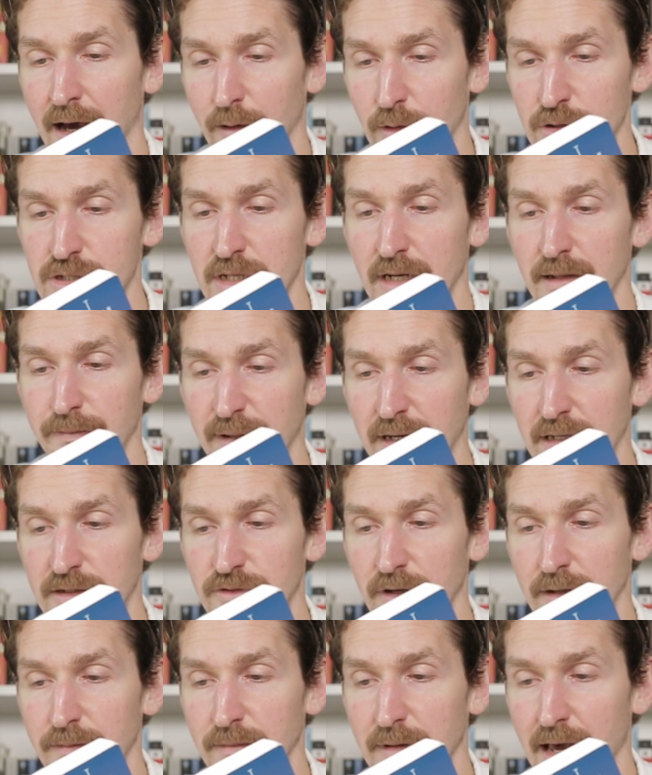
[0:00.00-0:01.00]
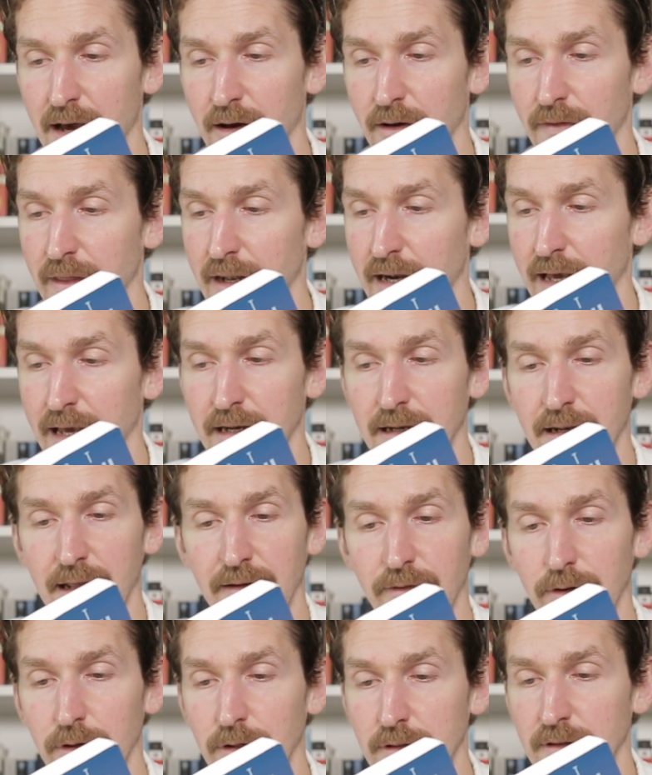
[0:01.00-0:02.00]
wish it had been a dream now and that I had
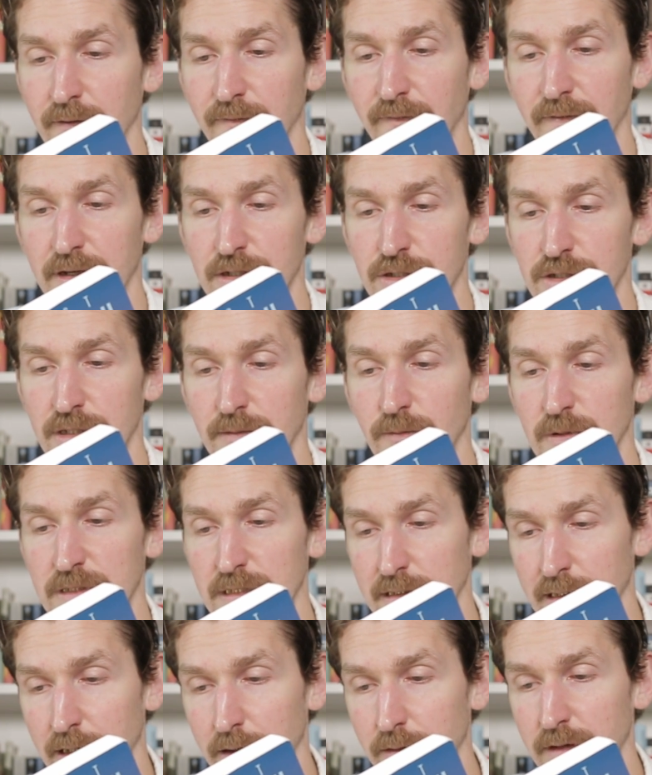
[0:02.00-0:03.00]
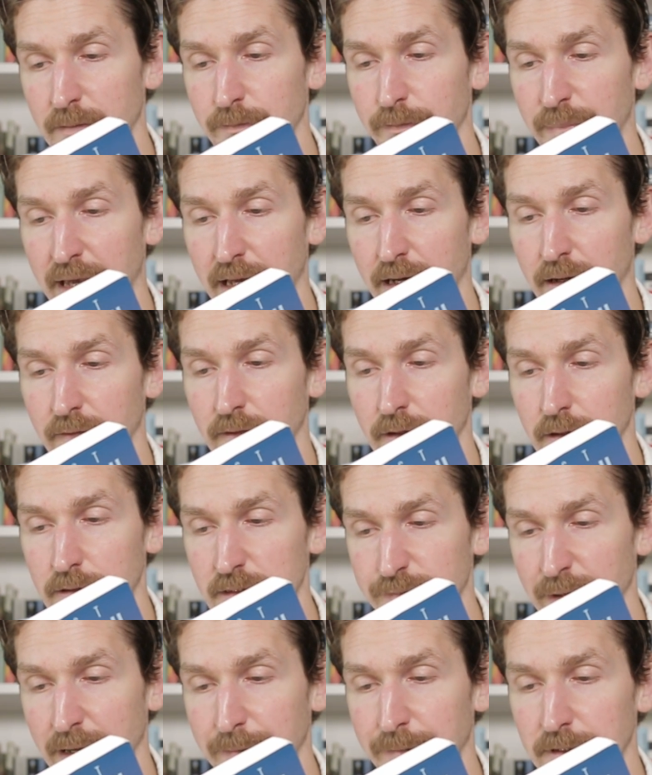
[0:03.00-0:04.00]
never hooked the fish and was alone in bed on the
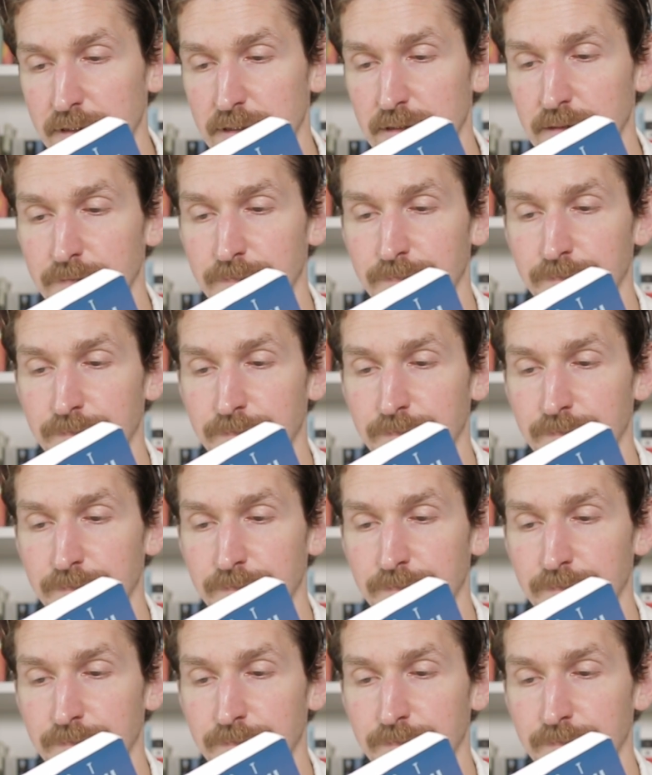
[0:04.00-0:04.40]
newspapers.